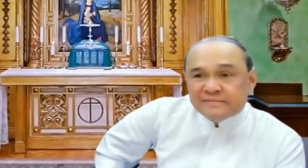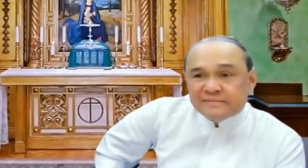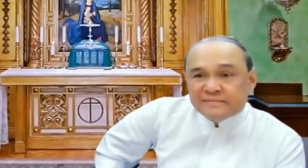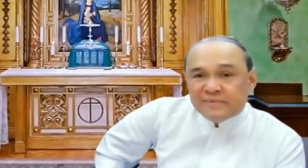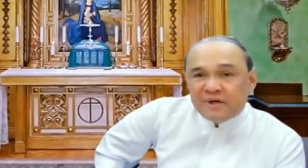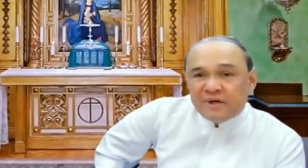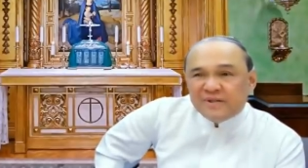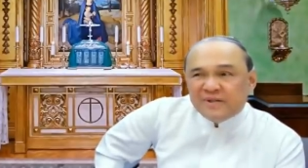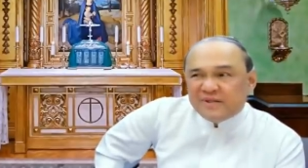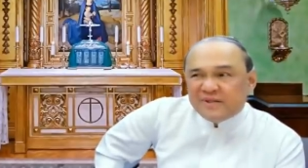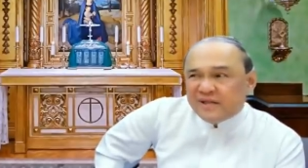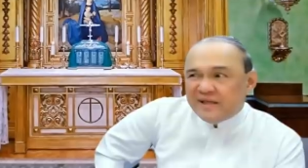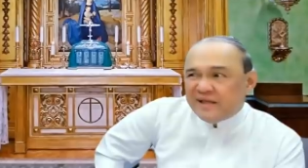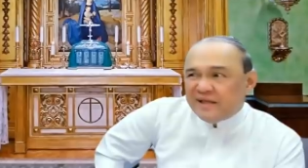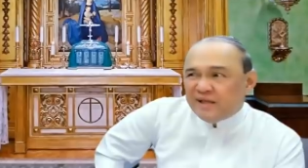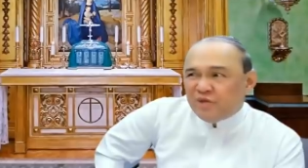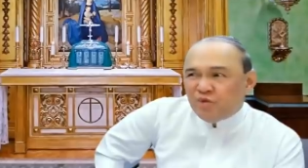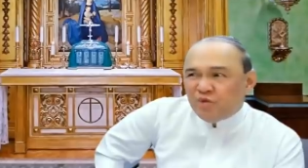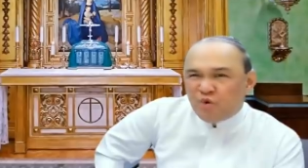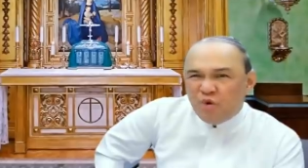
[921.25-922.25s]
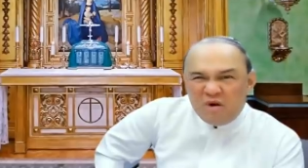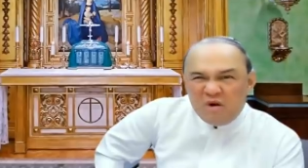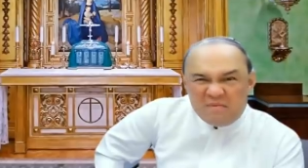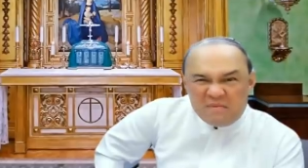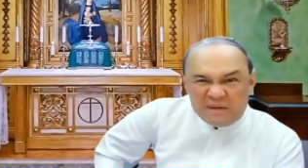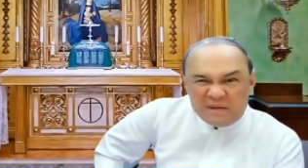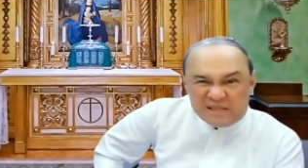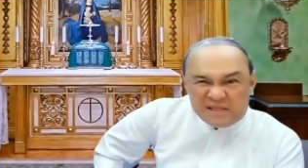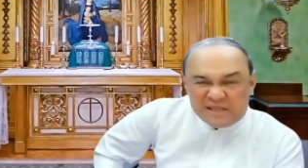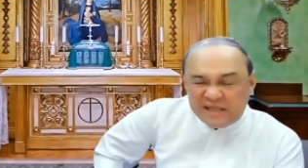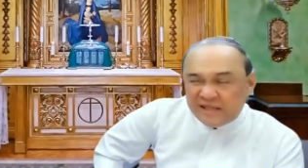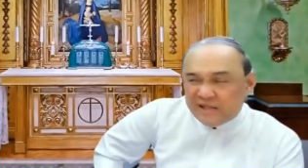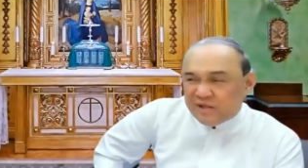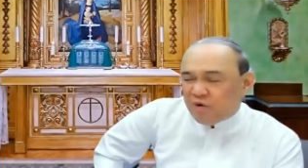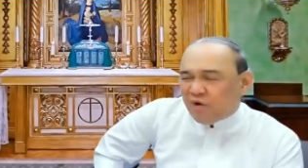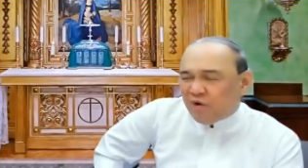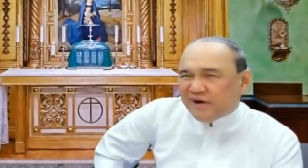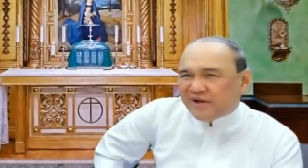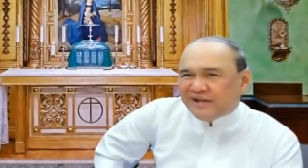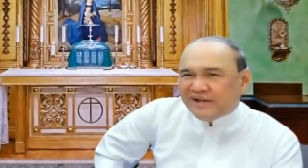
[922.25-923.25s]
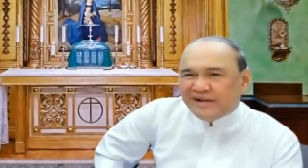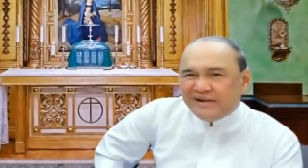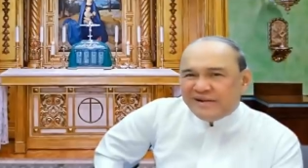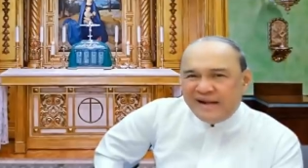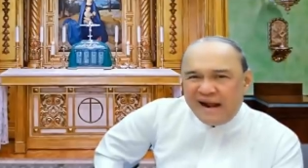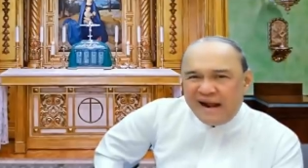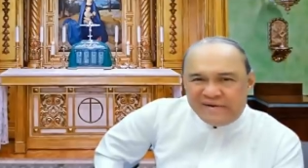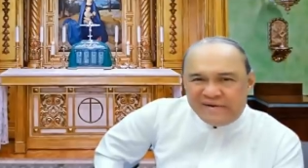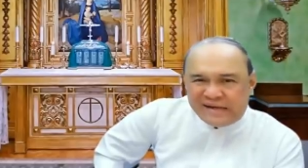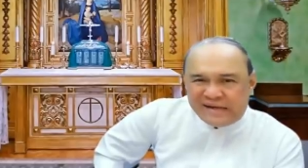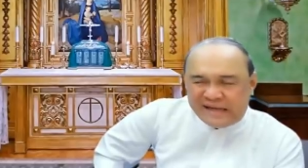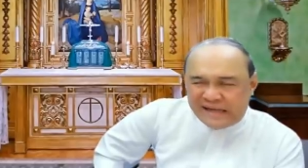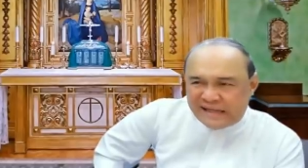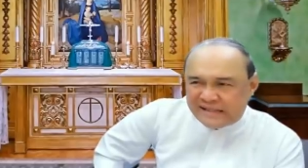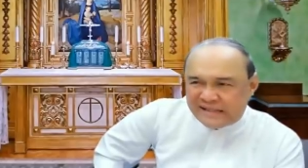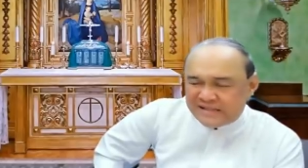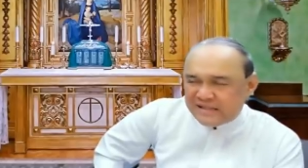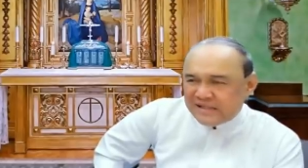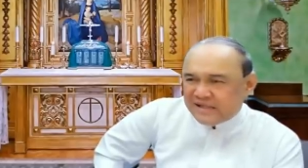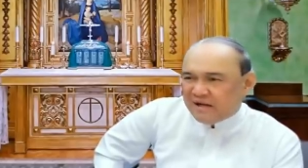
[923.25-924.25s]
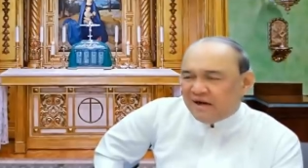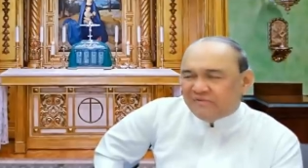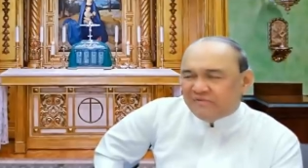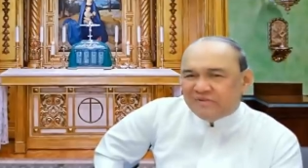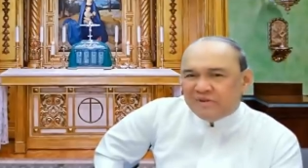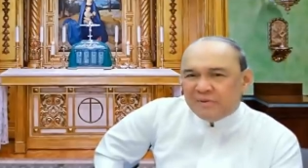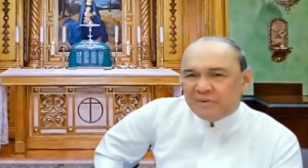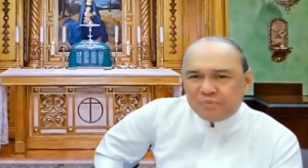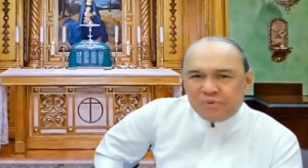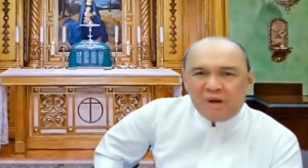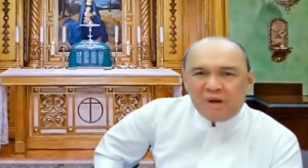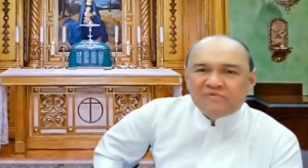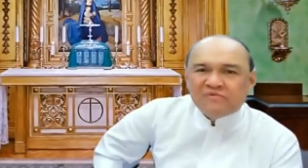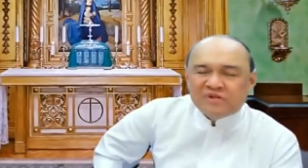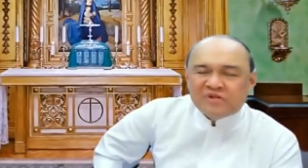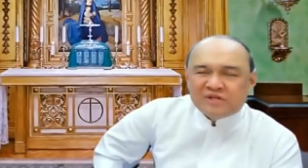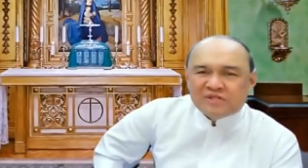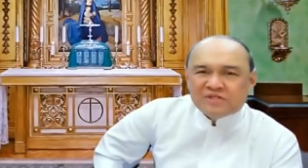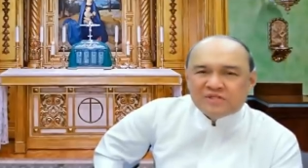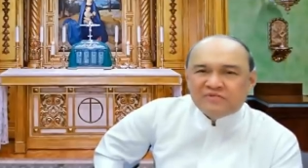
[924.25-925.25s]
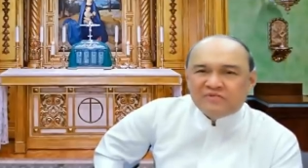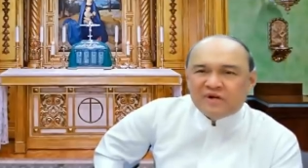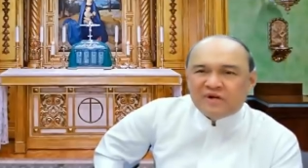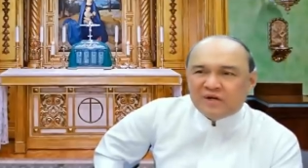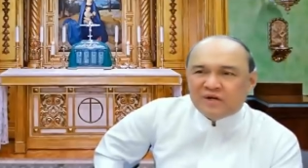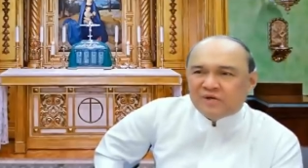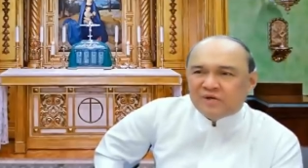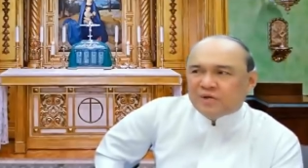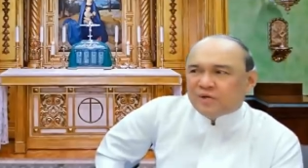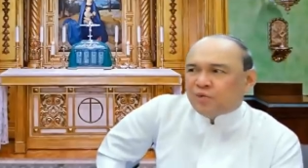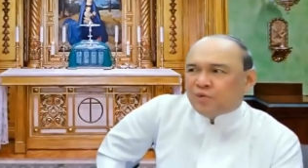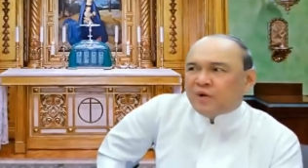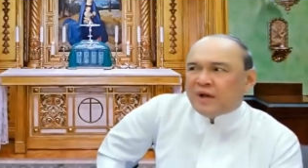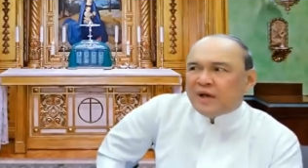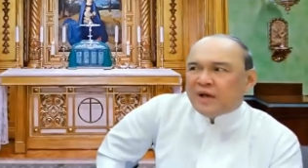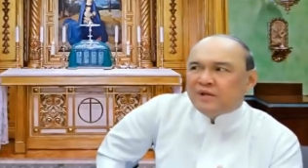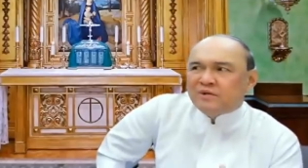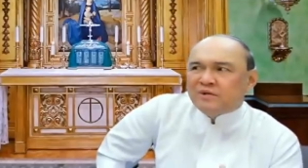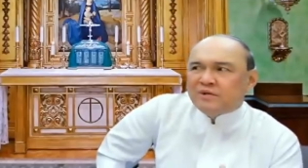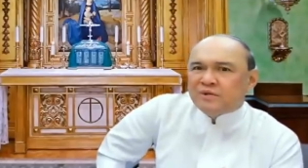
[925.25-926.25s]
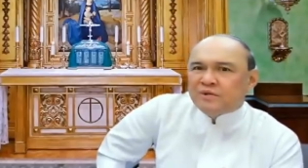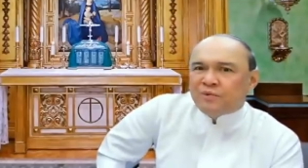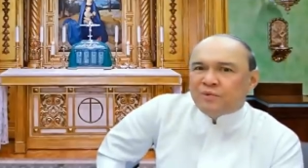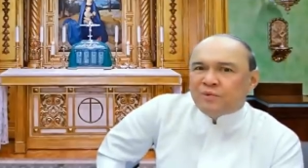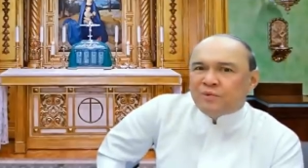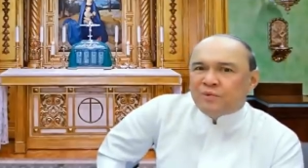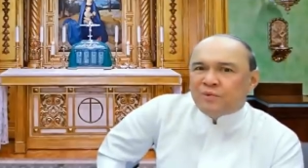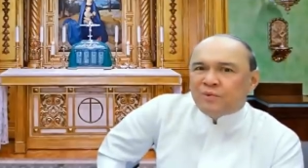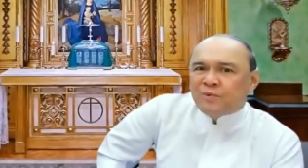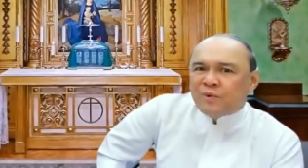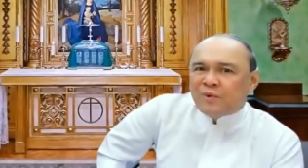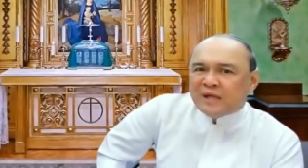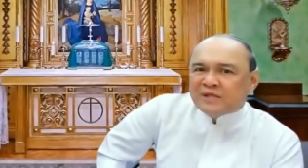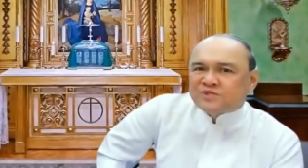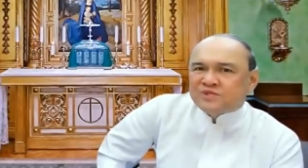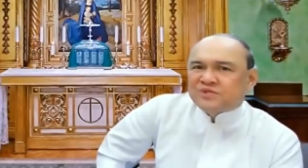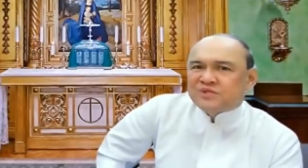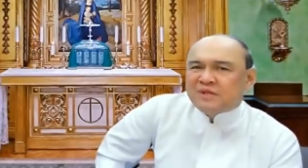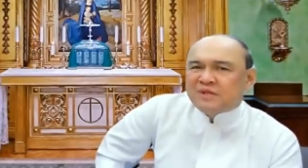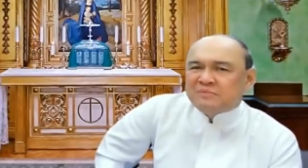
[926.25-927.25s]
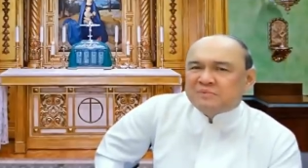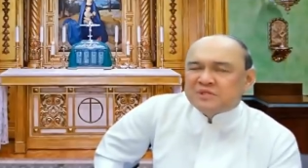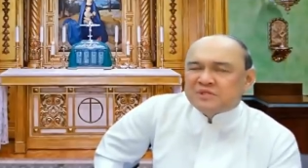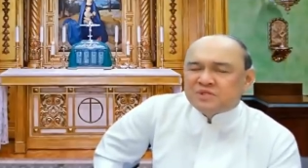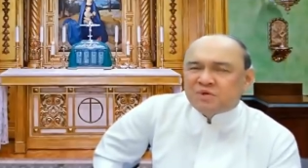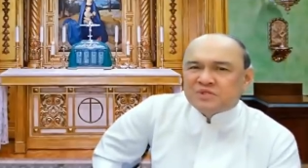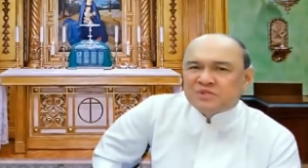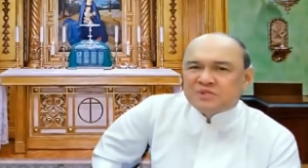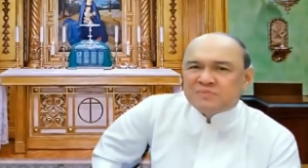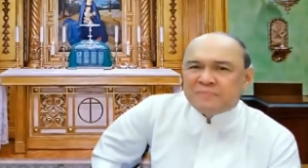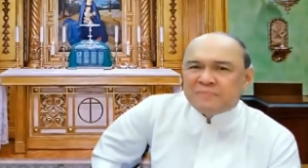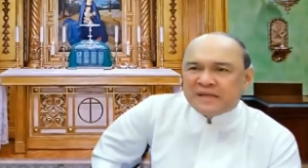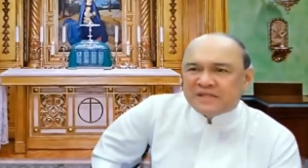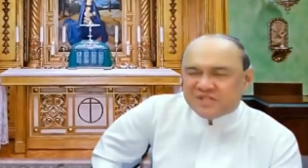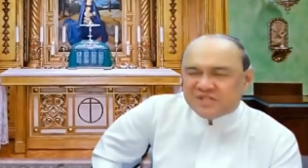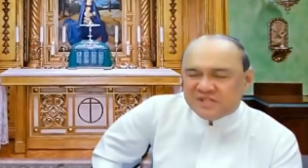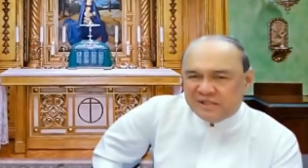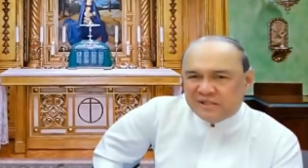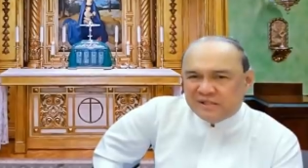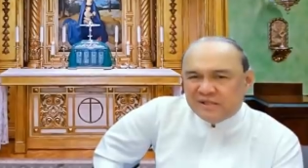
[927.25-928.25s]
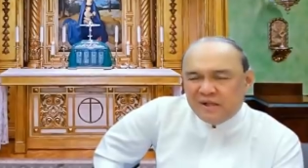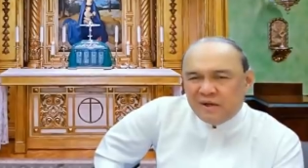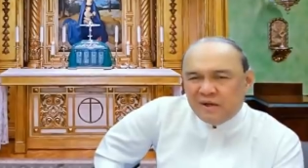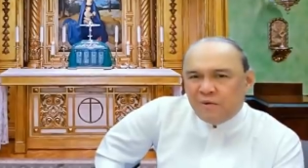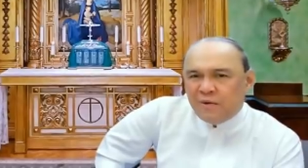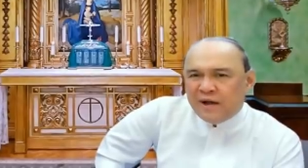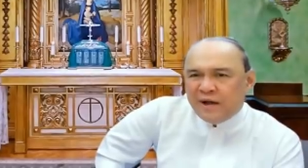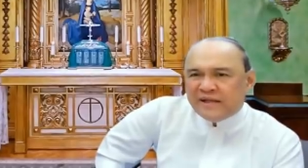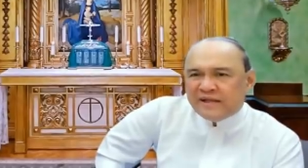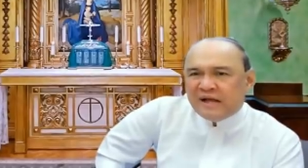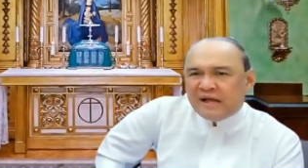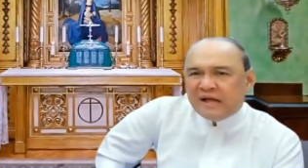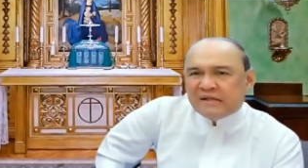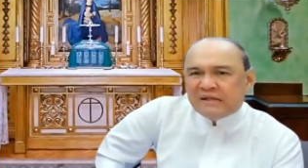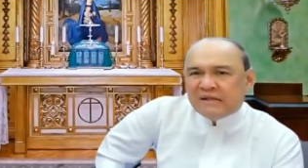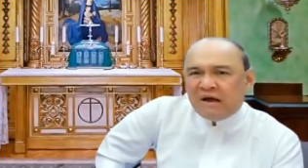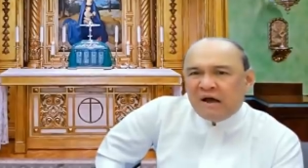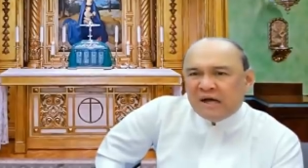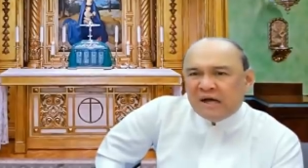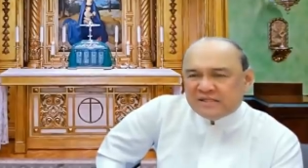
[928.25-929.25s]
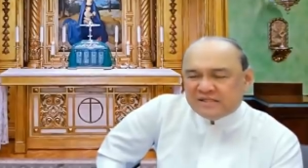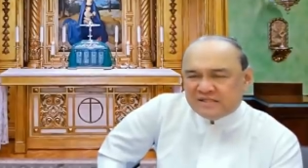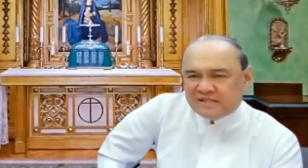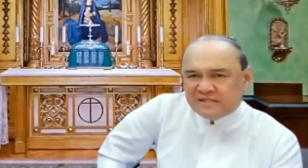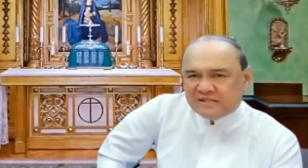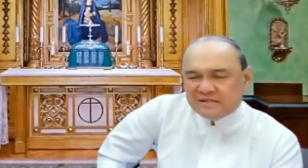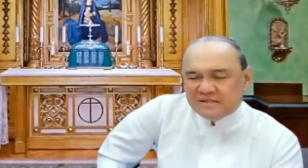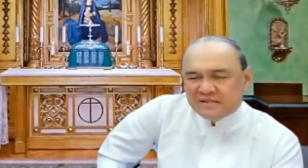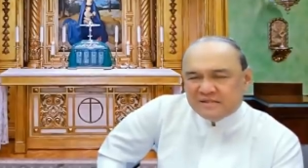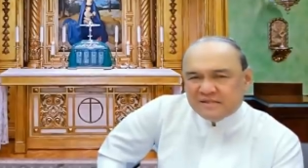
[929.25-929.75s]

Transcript: on the normalcy, the ordinariness of the providence of our Lord. Why, why should he be so special? Why not us?